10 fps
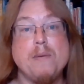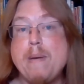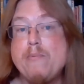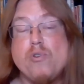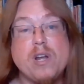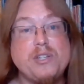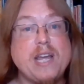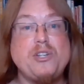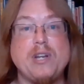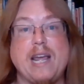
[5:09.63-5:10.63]

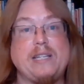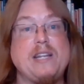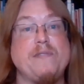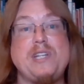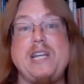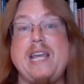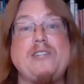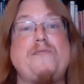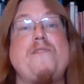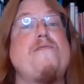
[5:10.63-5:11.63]
memorisation activity, is
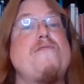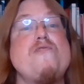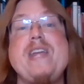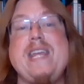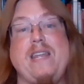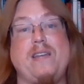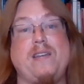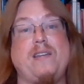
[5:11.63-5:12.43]
for free.